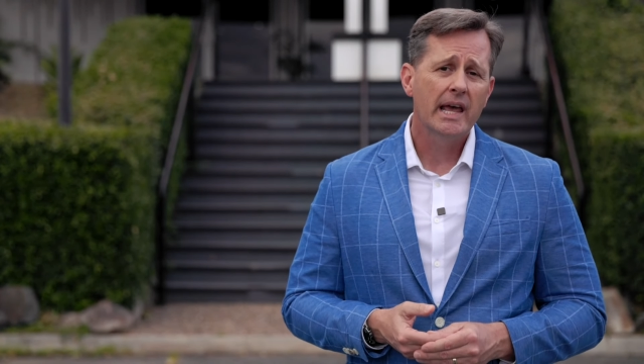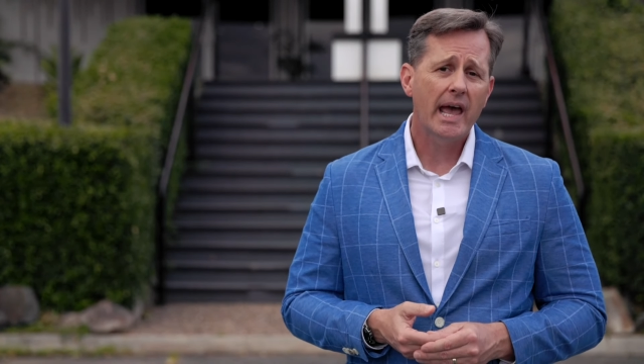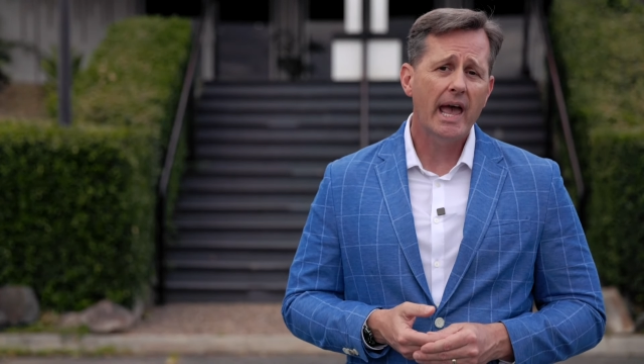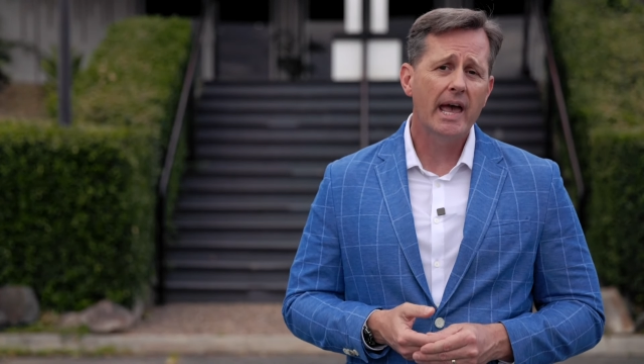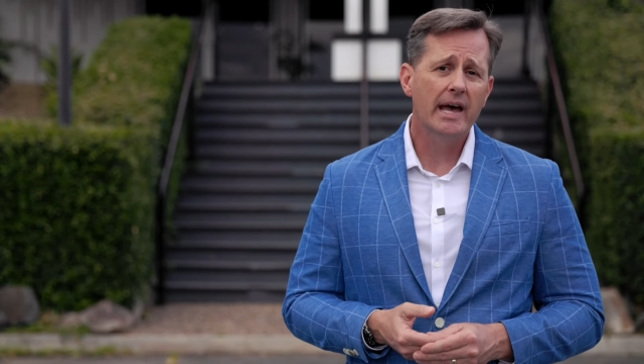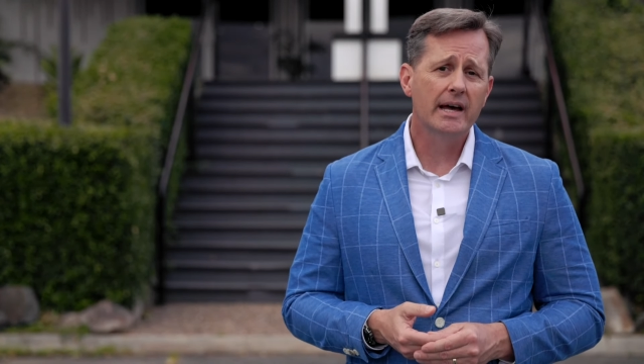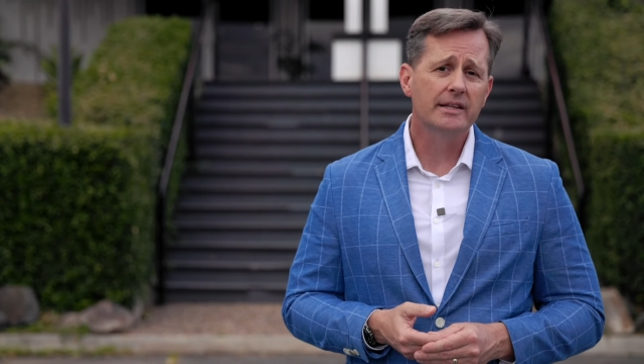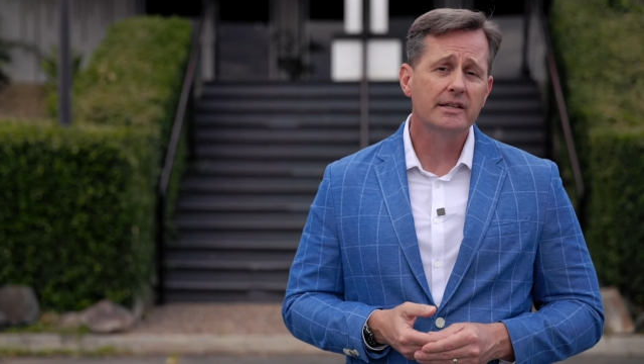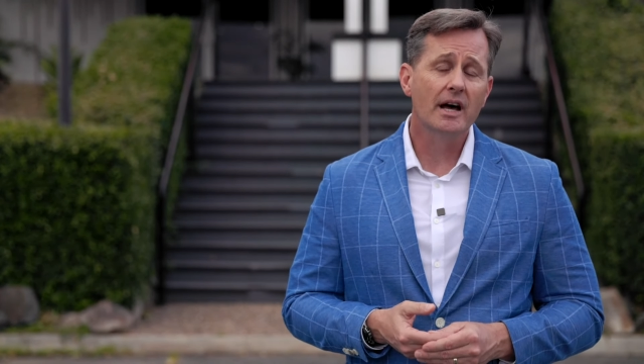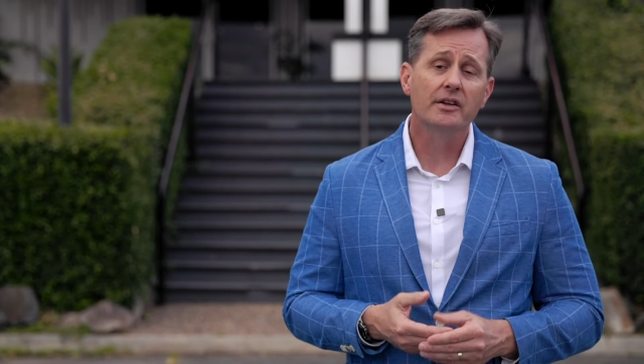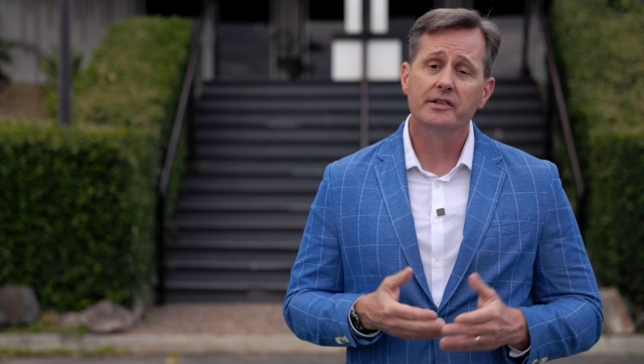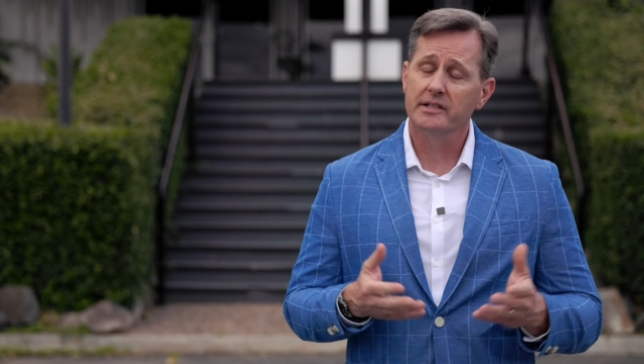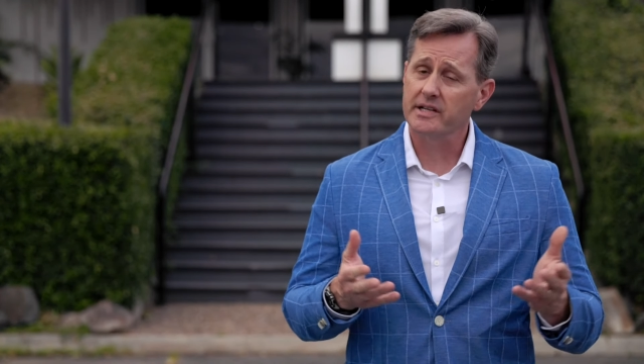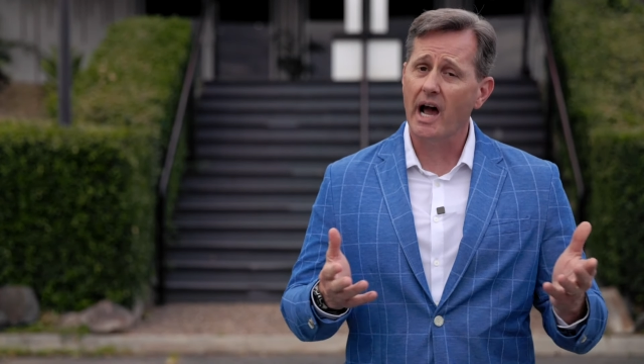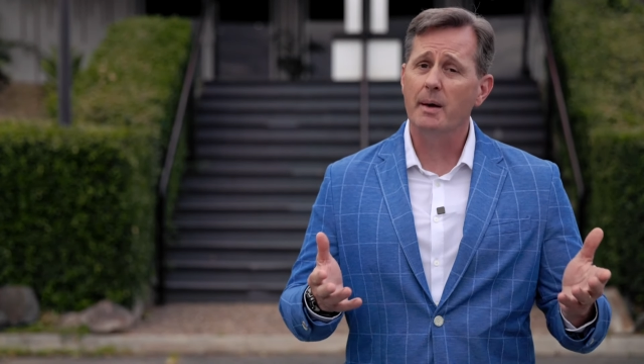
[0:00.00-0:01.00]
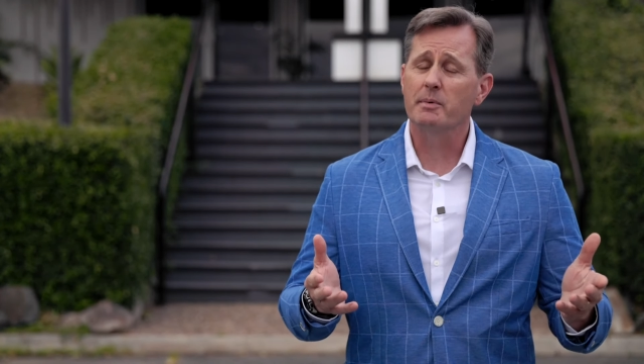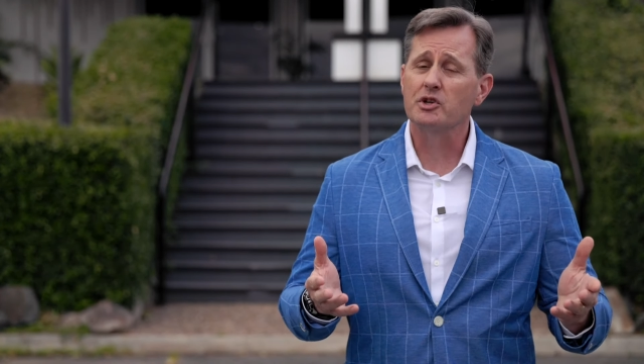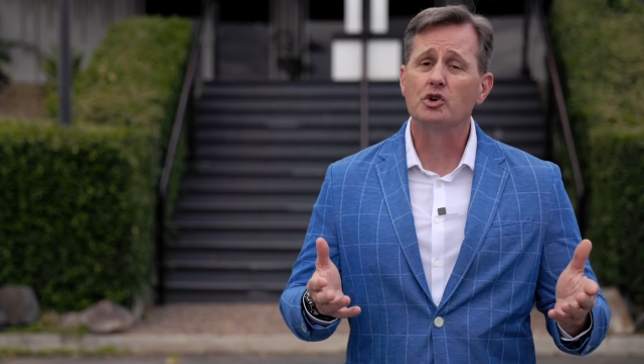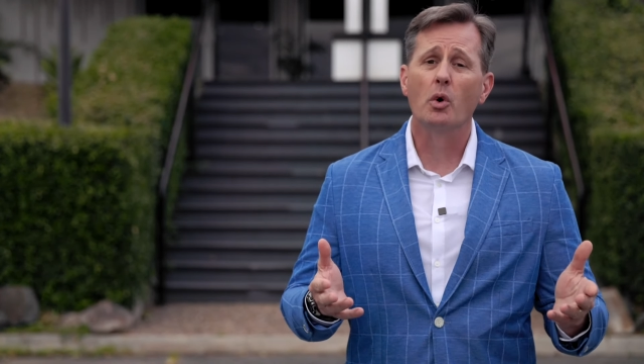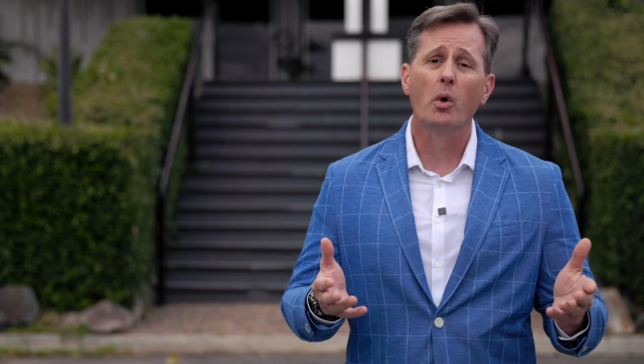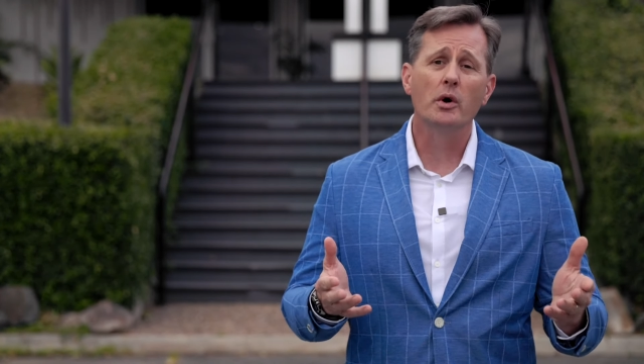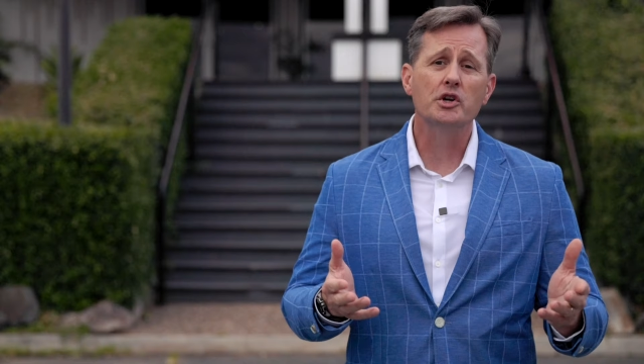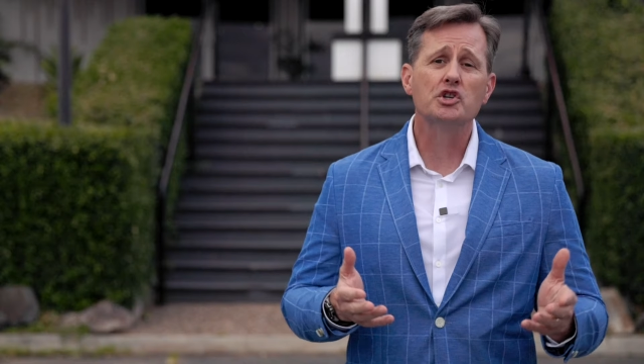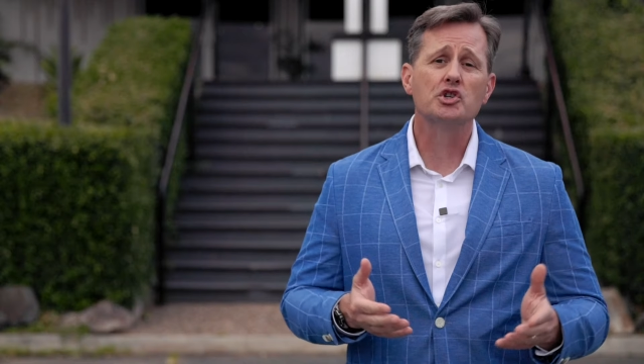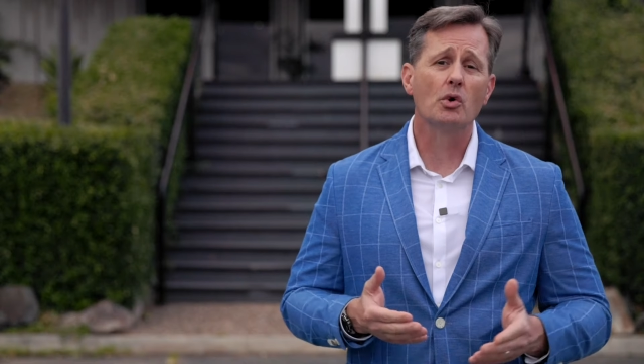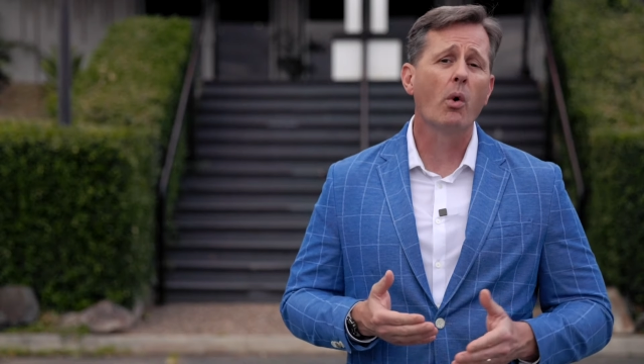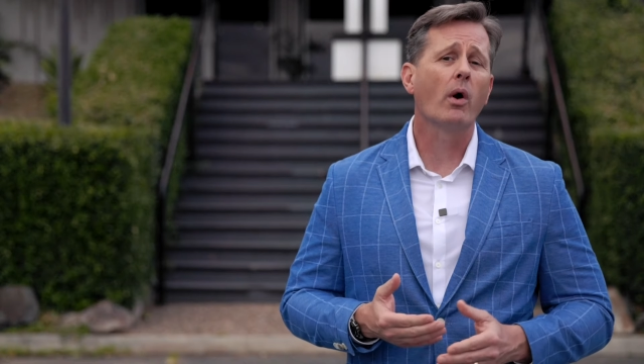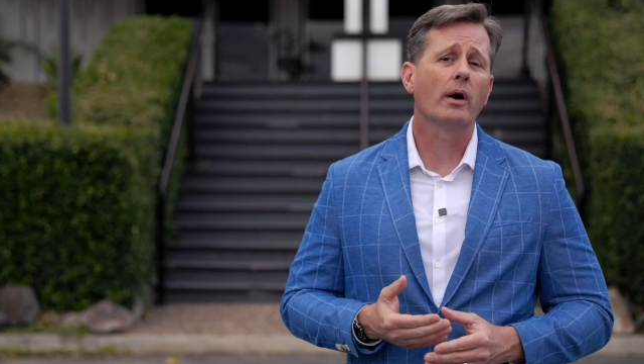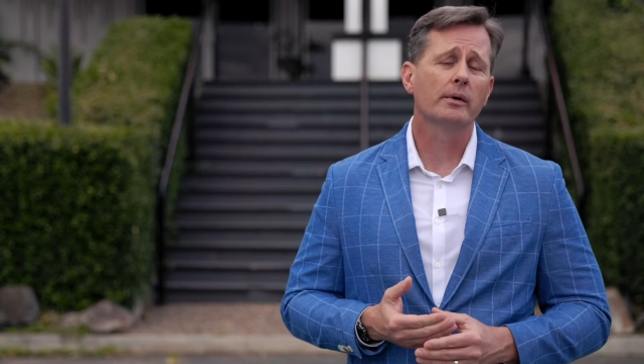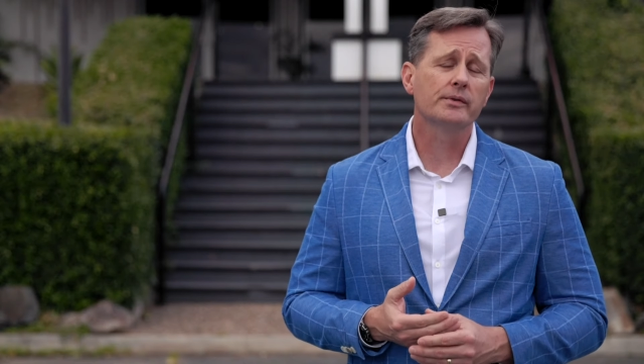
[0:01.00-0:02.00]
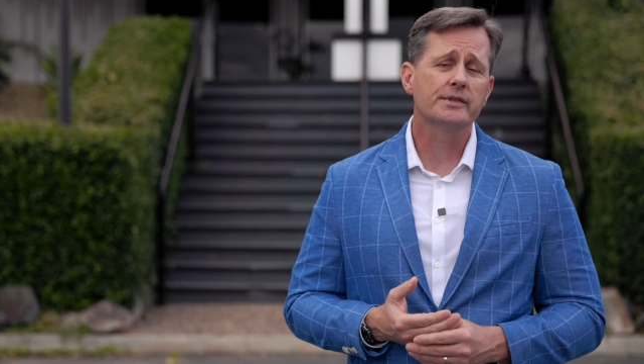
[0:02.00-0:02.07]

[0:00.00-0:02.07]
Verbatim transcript: and uh, the time is growing short.